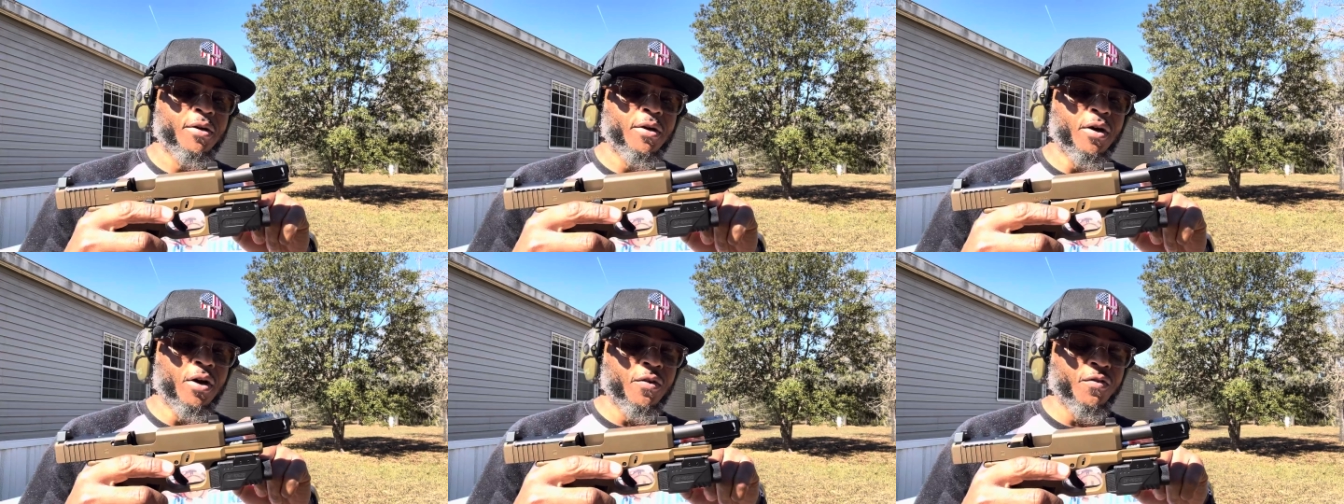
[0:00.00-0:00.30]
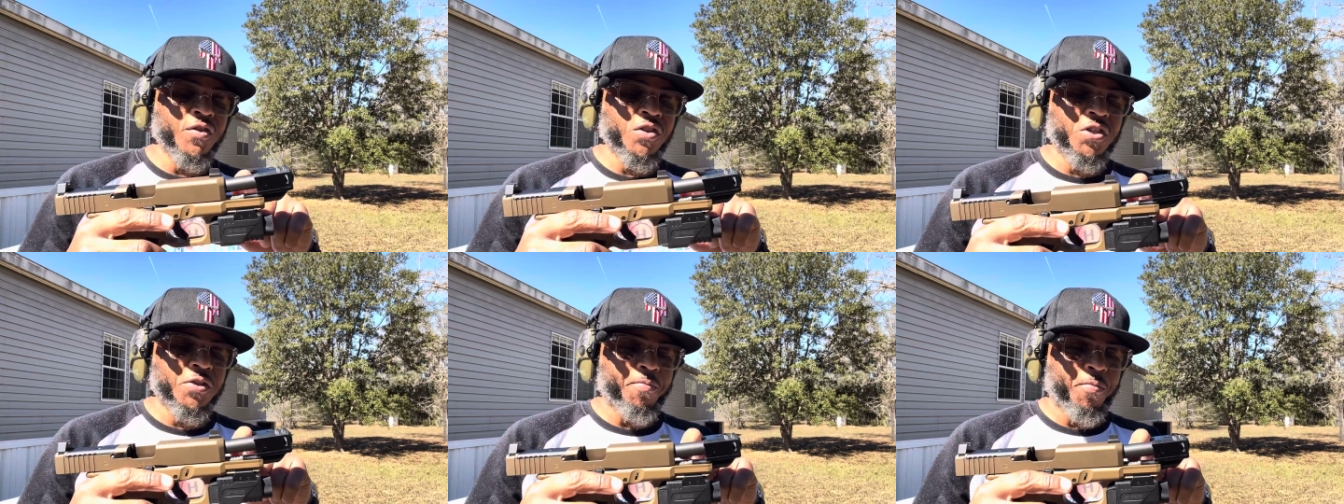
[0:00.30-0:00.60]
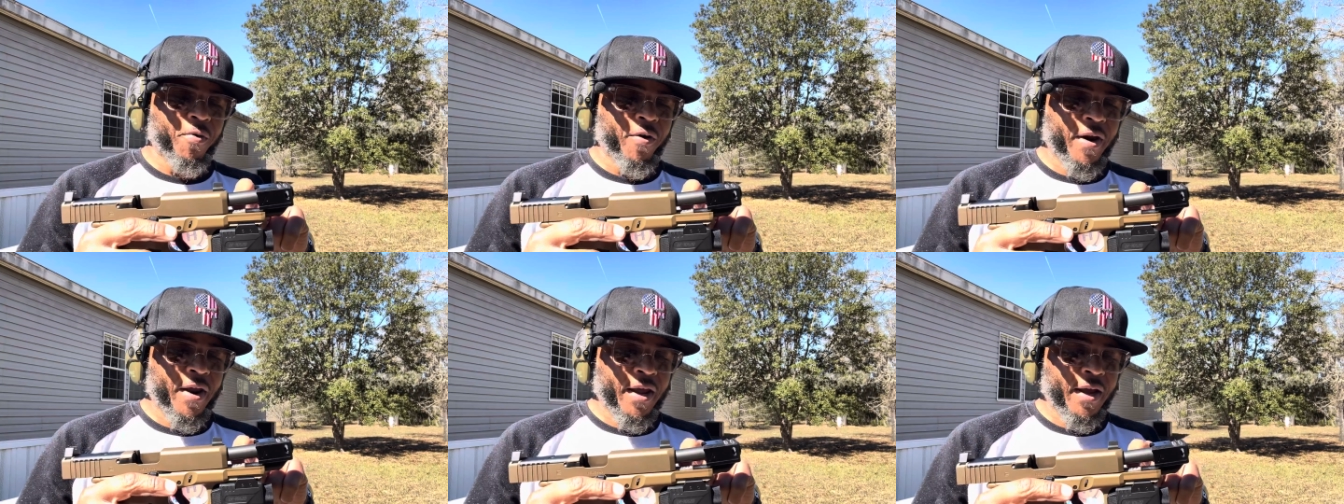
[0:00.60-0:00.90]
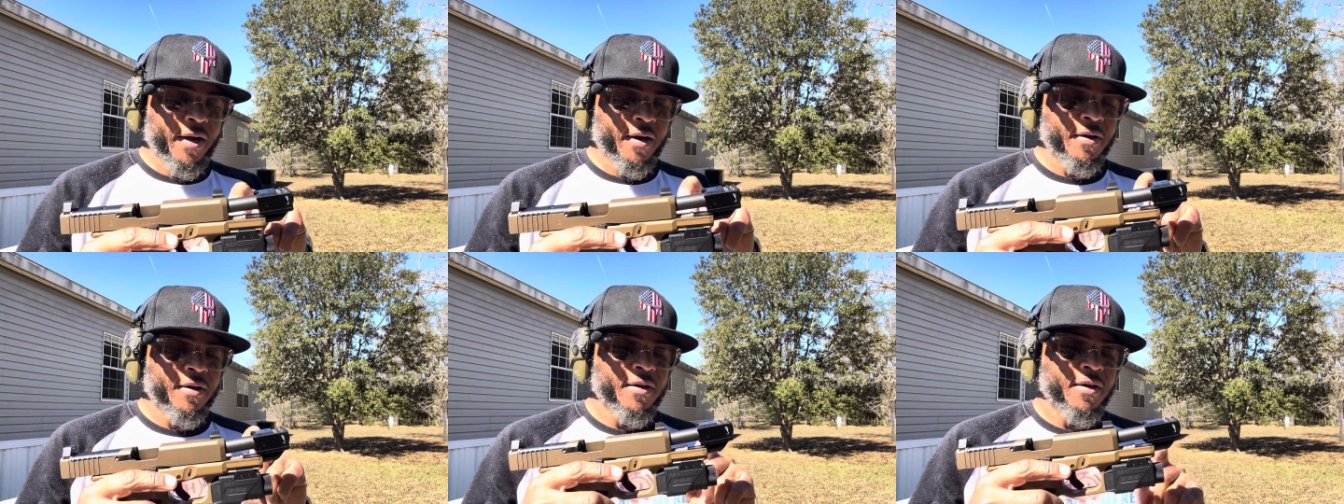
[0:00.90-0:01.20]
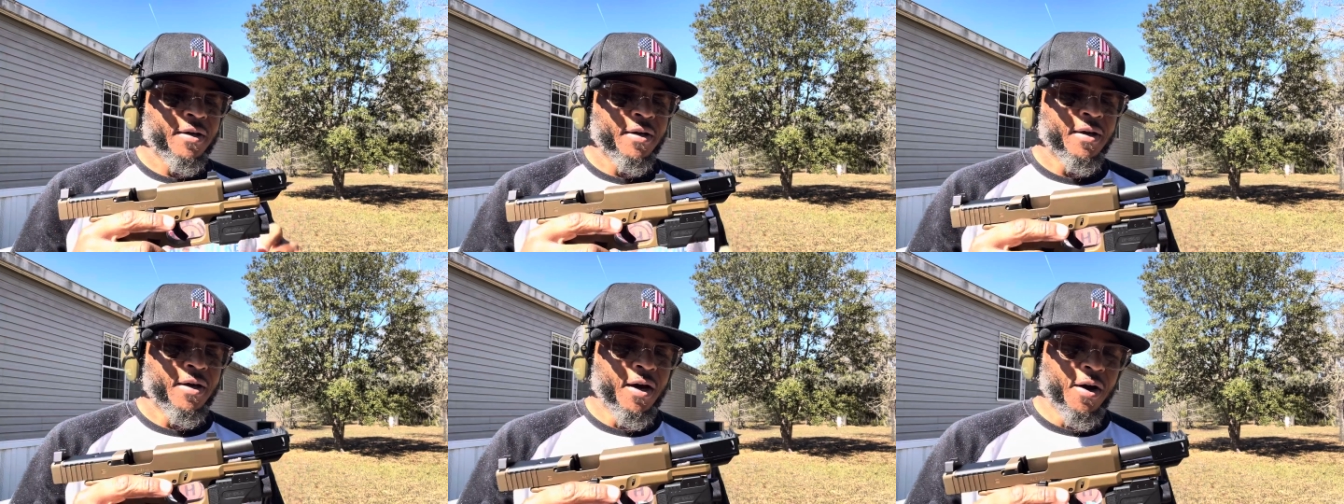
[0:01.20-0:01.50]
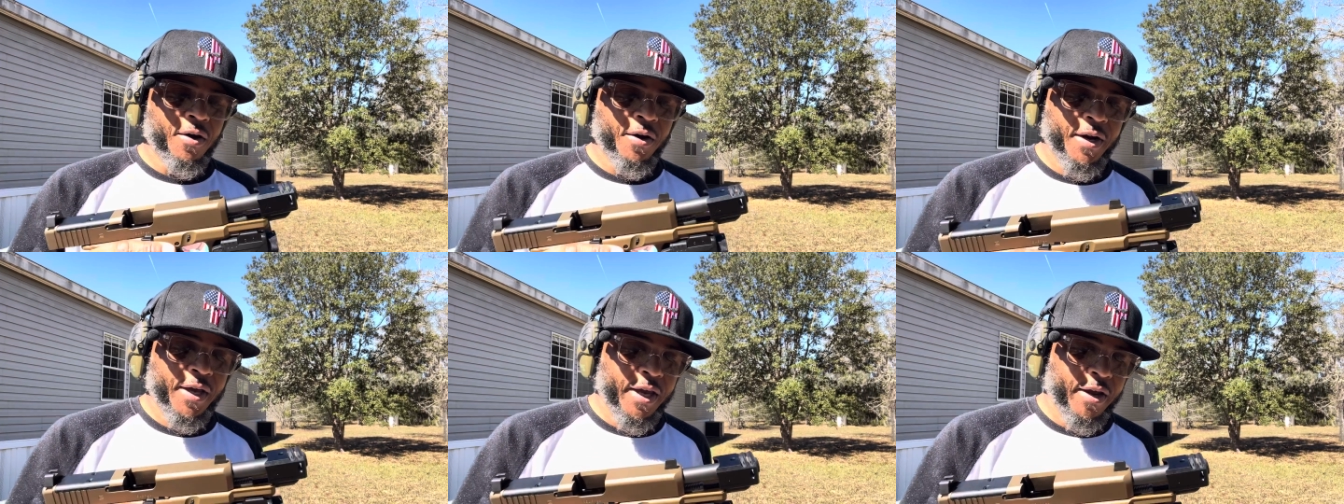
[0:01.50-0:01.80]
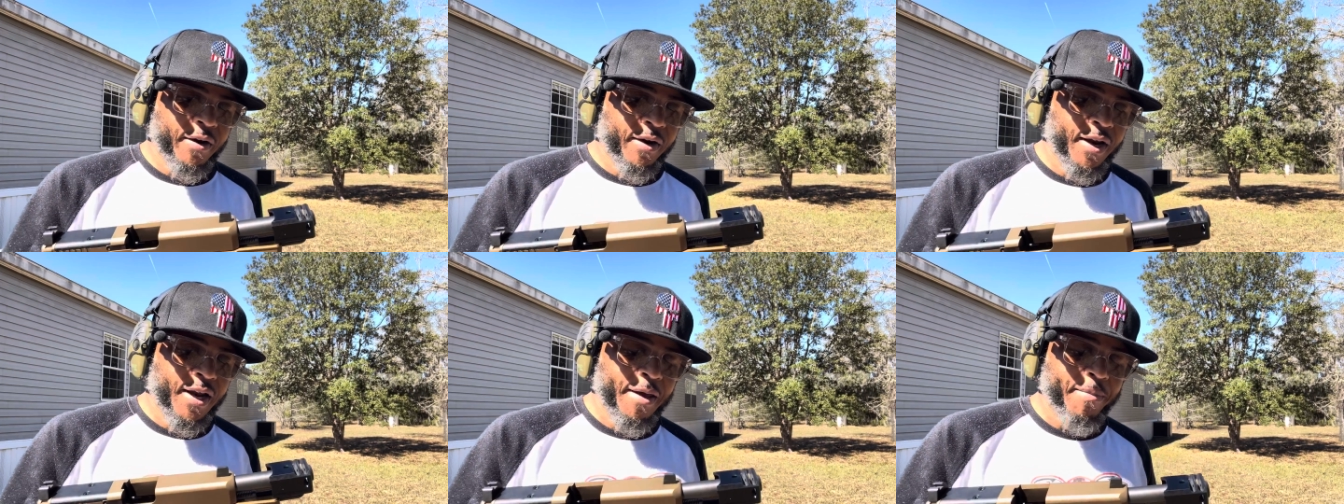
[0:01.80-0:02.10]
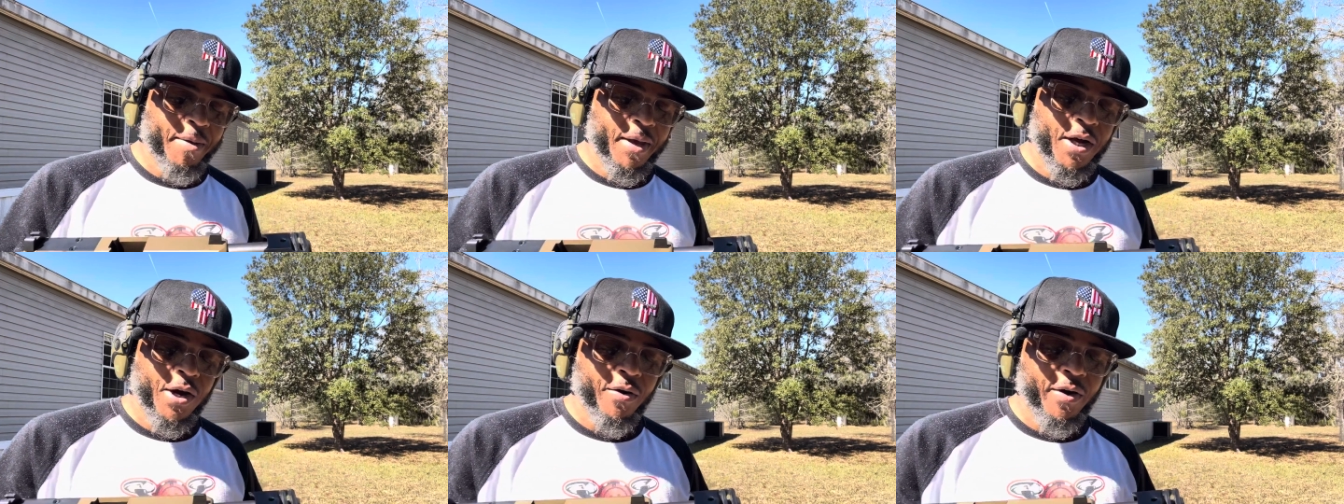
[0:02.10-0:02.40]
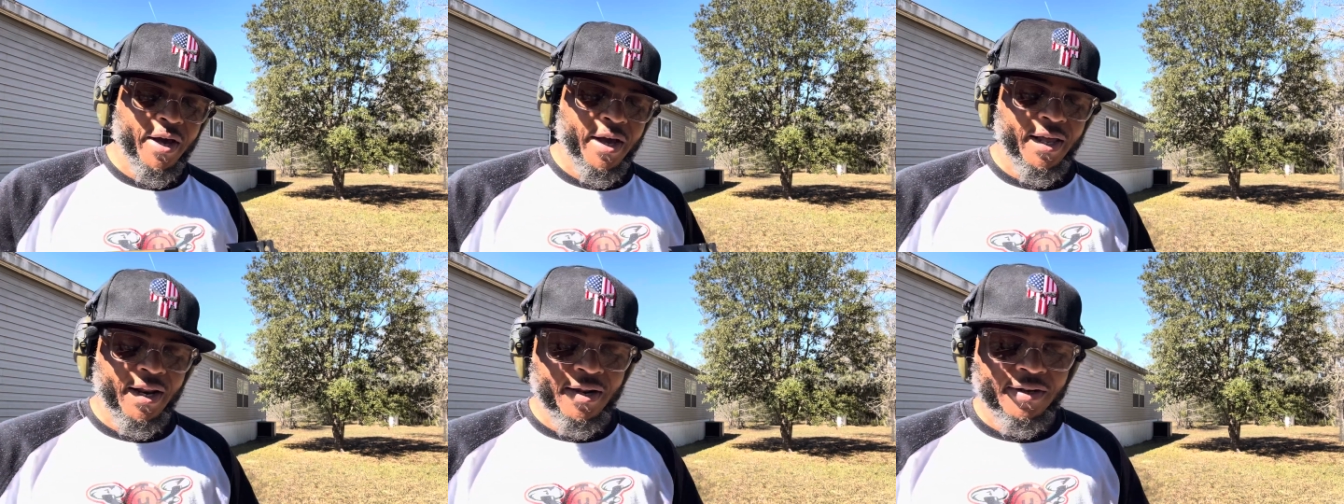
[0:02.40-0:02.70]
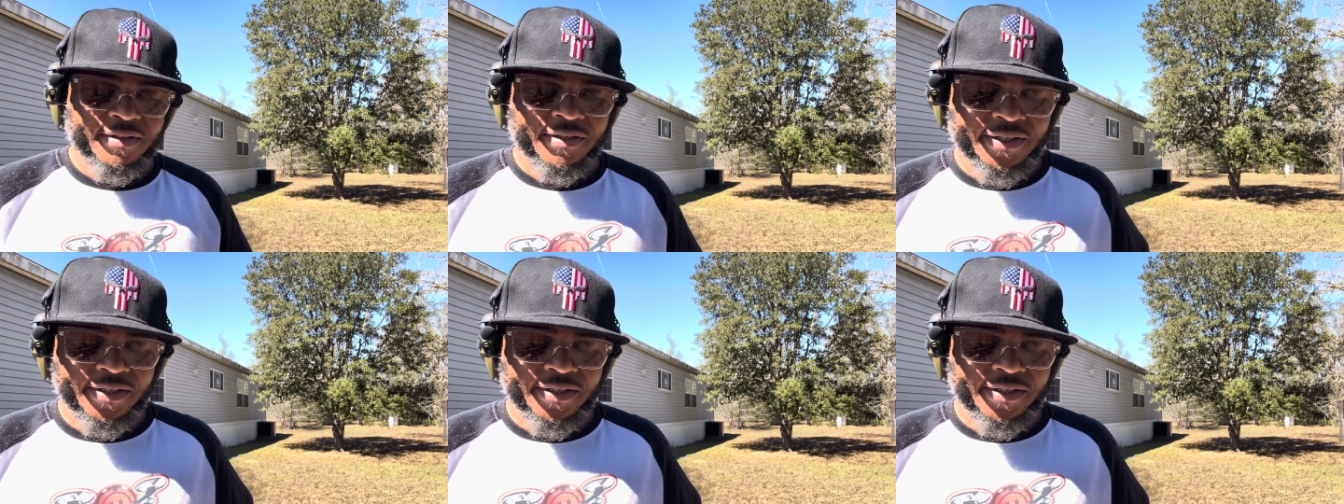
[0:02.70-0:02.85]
of a spring on here. Let me go ahead and